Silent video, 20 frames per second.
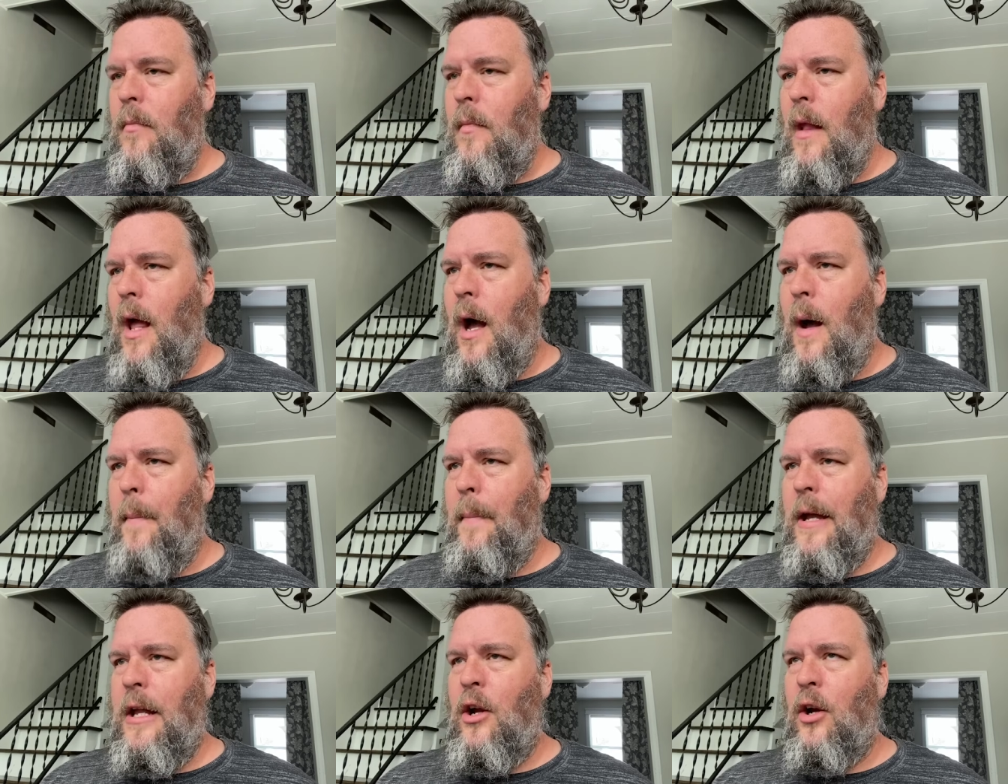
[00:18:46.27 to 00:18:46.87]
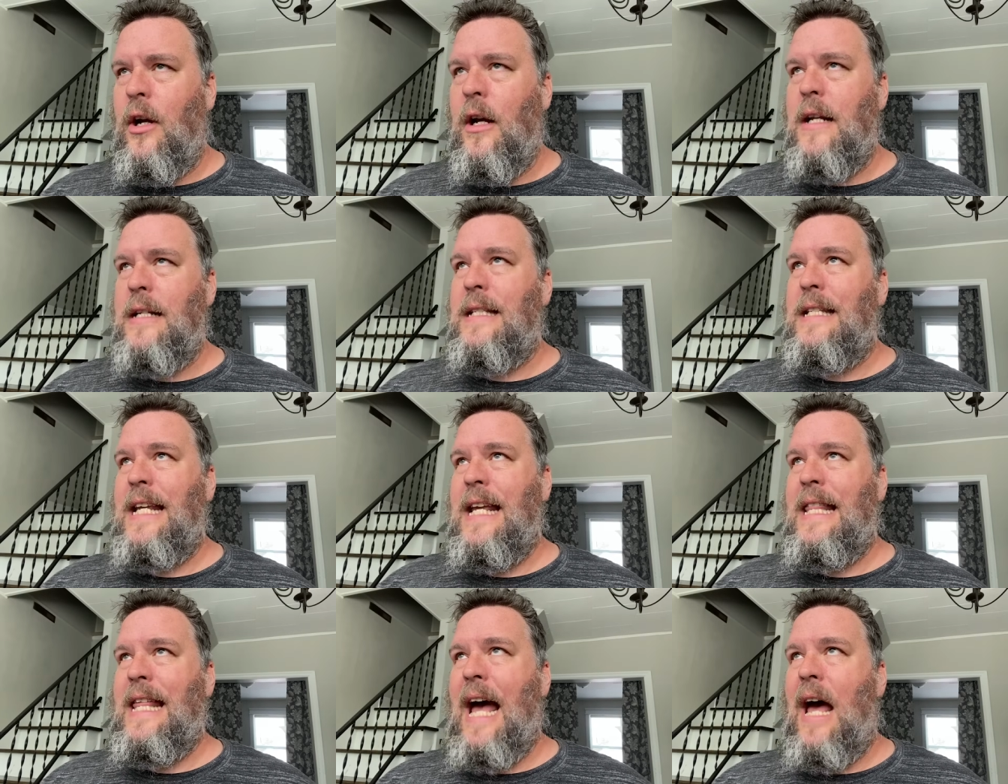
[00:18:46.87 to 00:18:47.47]
Um, but you're going to
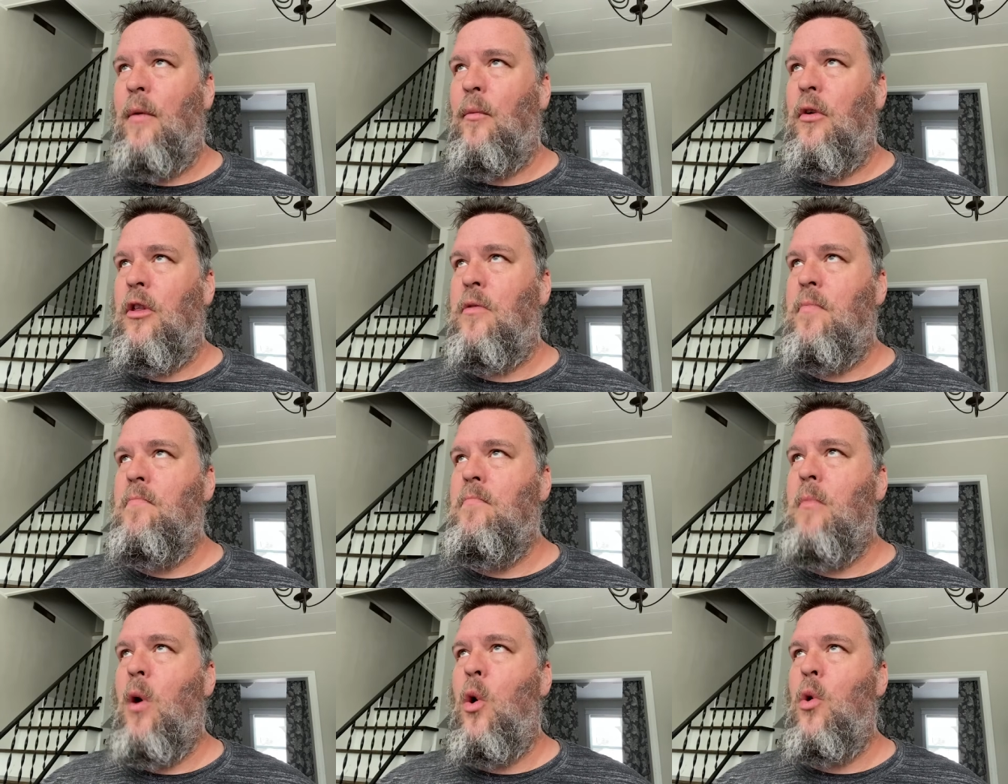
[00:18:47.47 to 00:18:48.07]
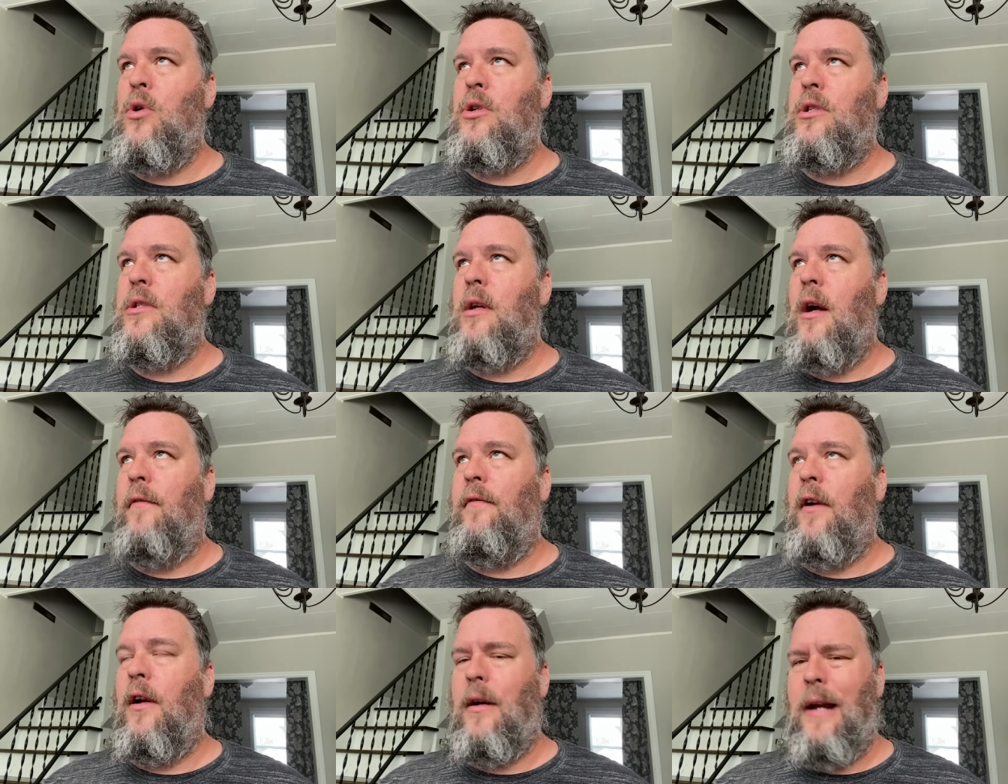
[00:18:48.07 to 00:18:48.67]
see that with most
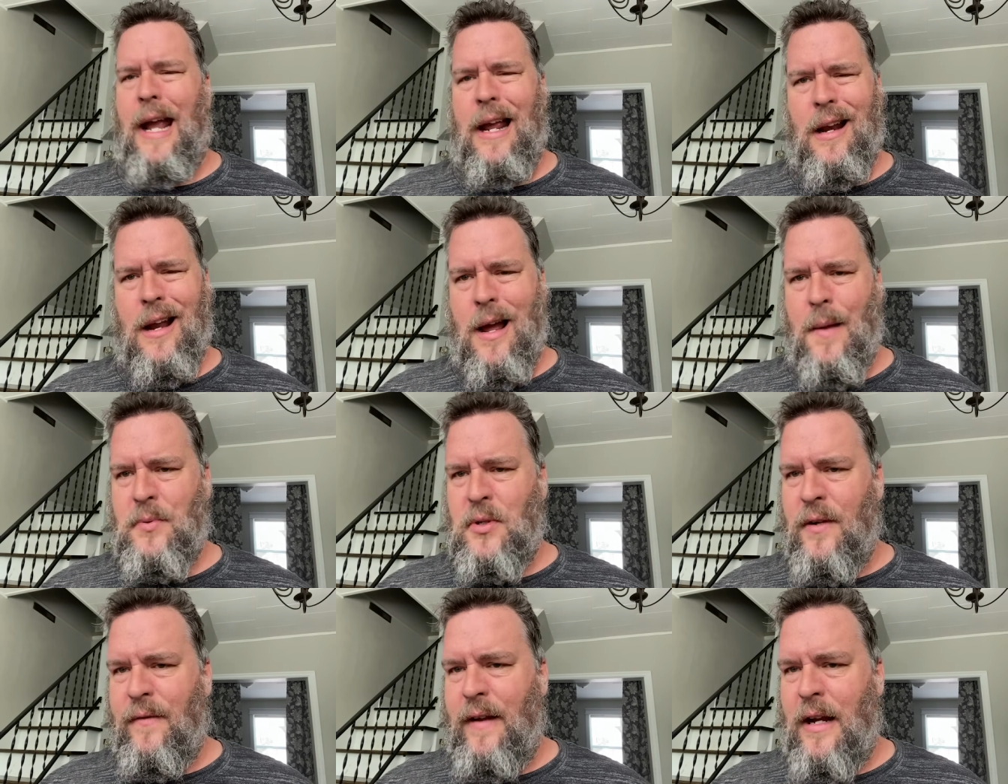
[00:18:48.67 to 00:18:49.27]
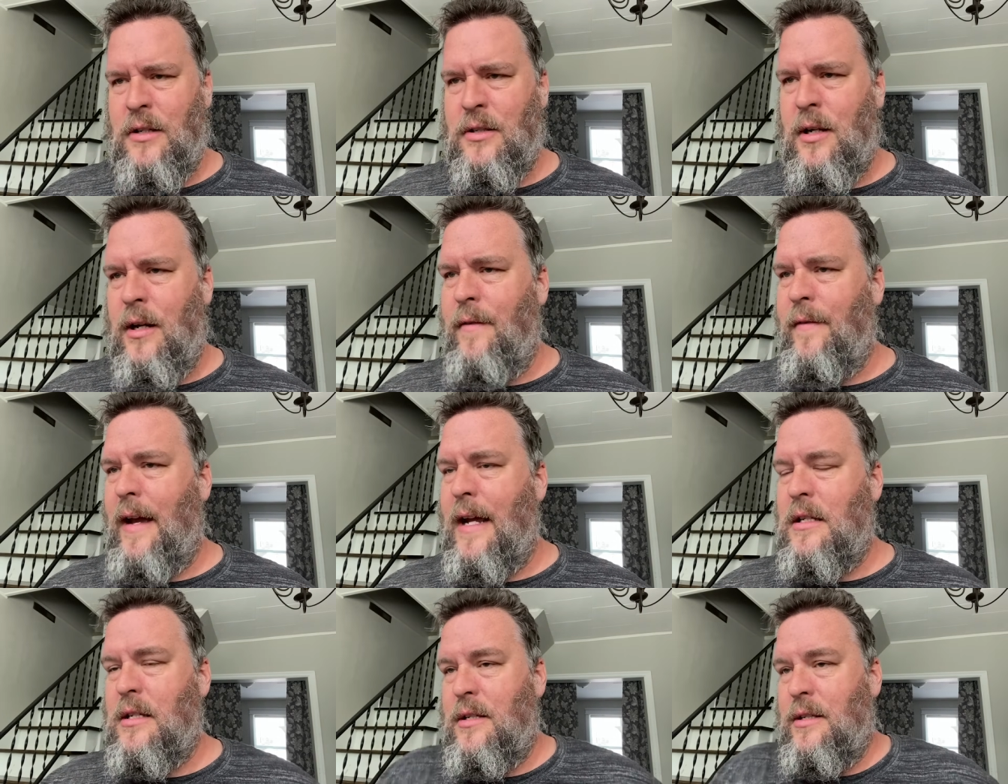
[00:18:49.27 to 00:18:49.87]
of your night observation
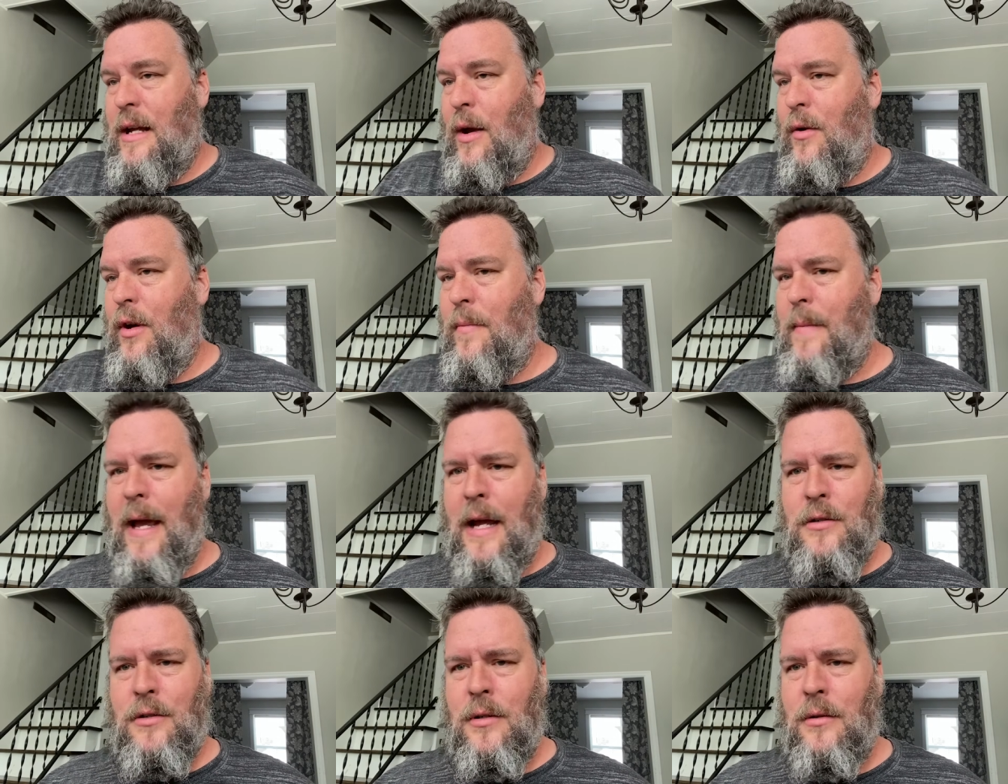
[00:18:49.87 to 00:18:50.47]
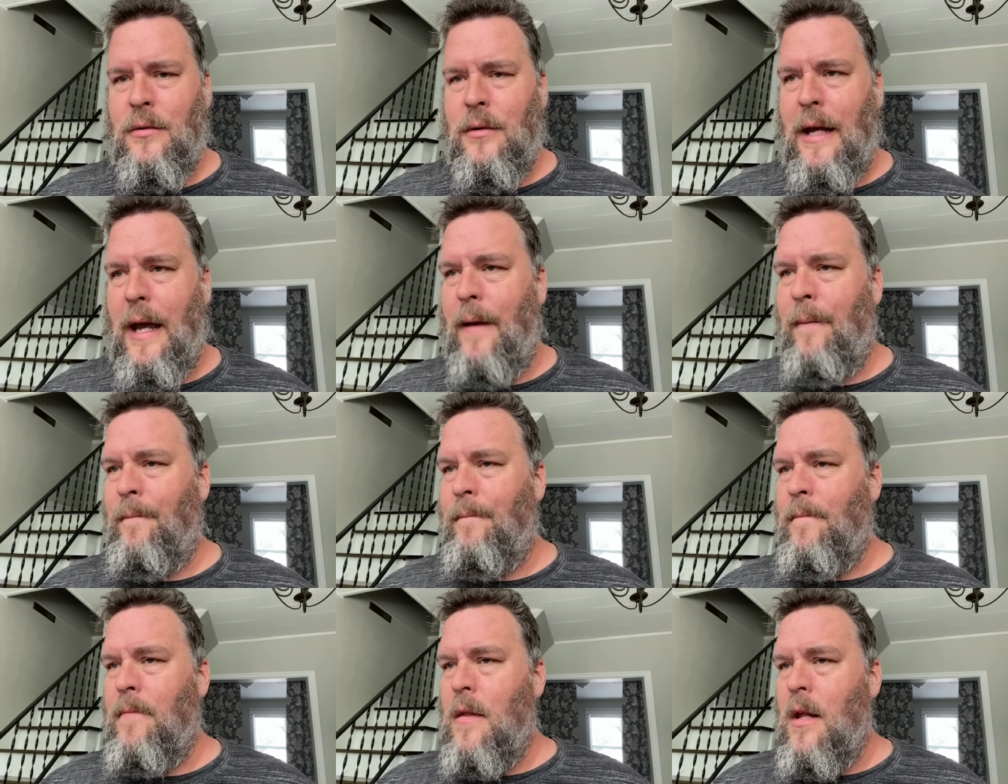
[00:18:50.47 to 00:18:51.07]
devices, I would imagine. Okay.